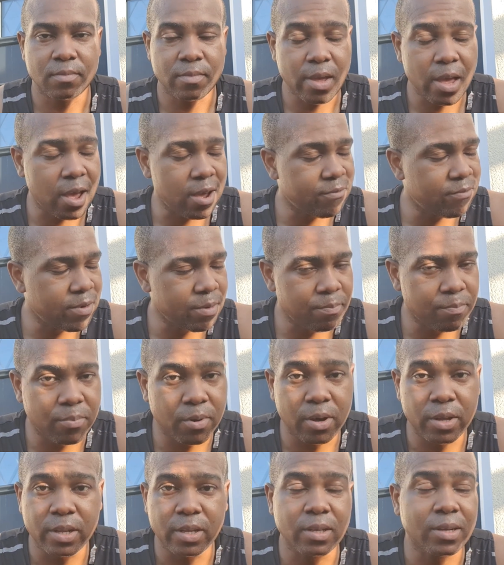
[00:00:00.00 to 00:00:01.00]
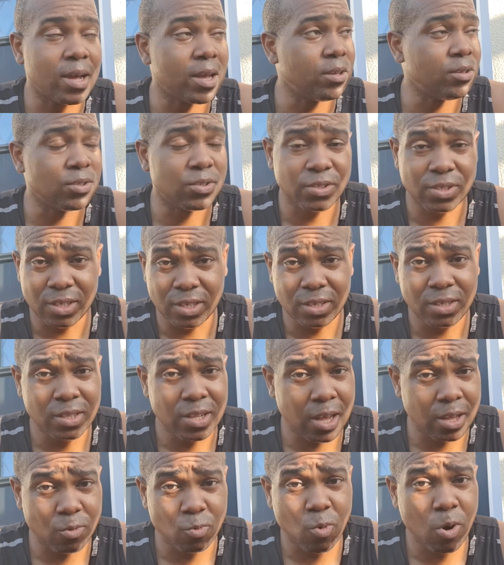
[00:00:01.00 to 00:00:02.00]
Everybody that you see,
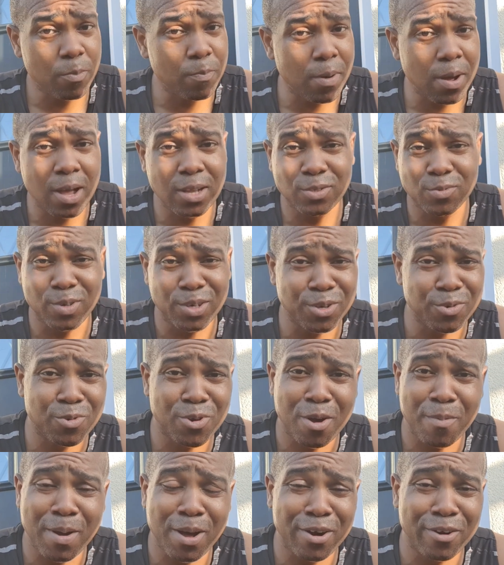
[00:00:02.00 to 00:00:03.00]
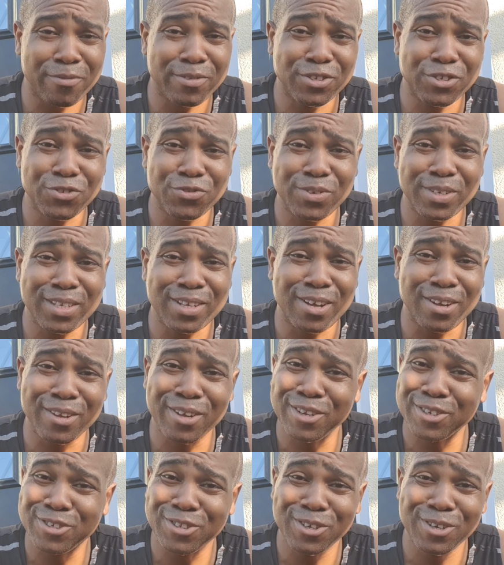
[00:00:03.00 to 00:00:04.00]
that you walk past when you come out of the street or your
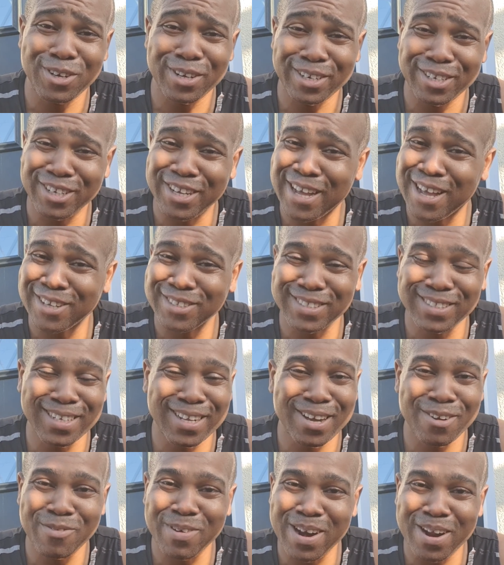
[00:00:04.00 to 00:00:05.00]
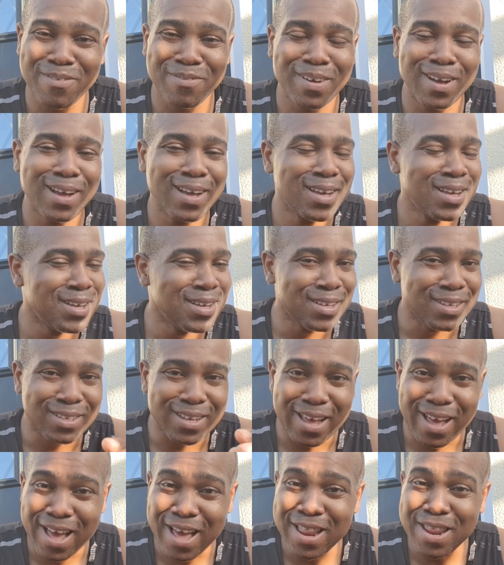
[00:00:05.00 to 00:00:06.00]
door in the house now, wherever,
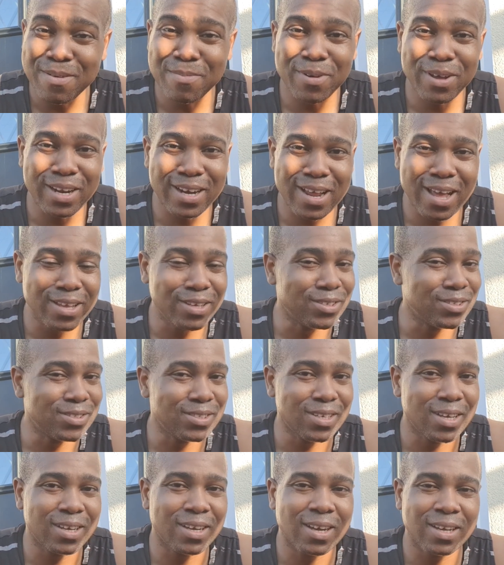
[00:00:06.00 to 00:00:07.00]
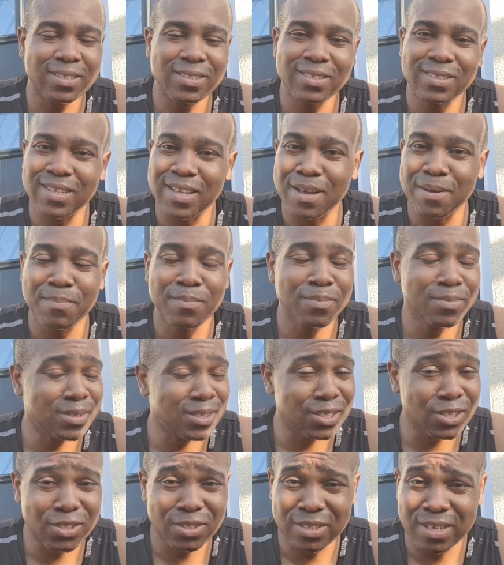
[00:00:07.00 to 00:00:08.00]
anybody that you see, ask them
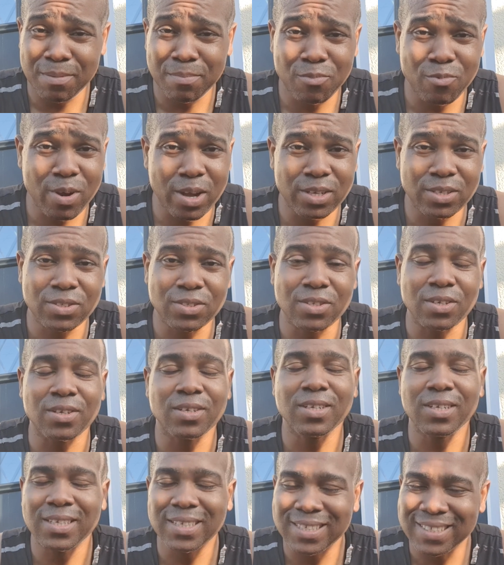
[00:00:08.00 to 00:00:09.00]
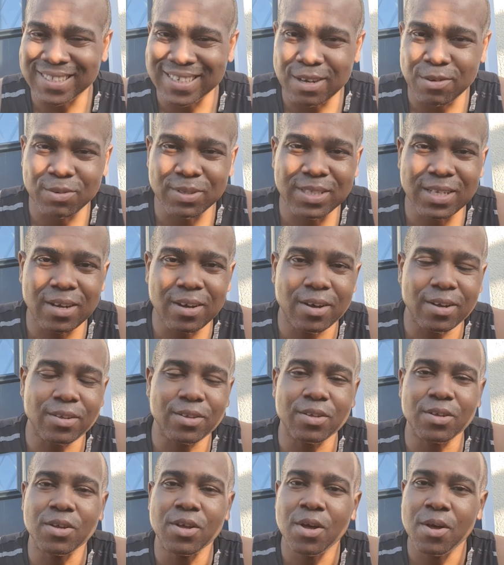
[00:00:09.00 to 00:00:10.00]
this same question, they will tell
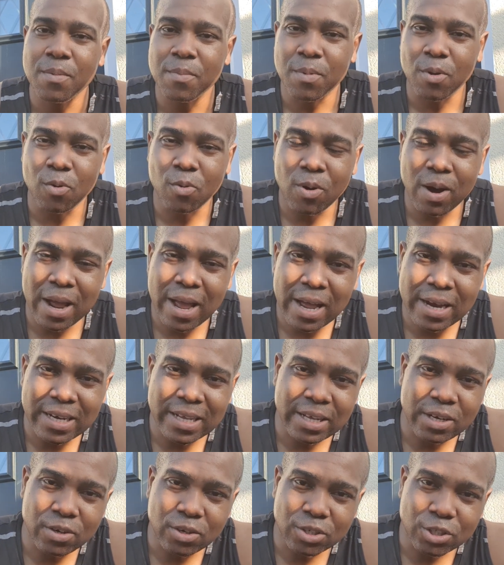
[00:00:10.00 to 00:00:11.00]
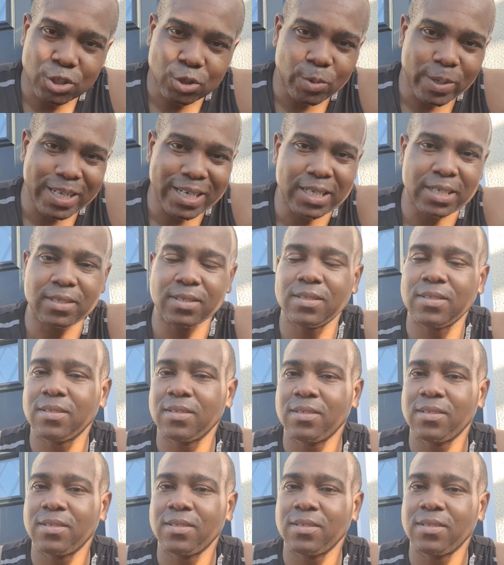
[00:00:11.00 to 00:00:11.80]
you, but why are they not doing it?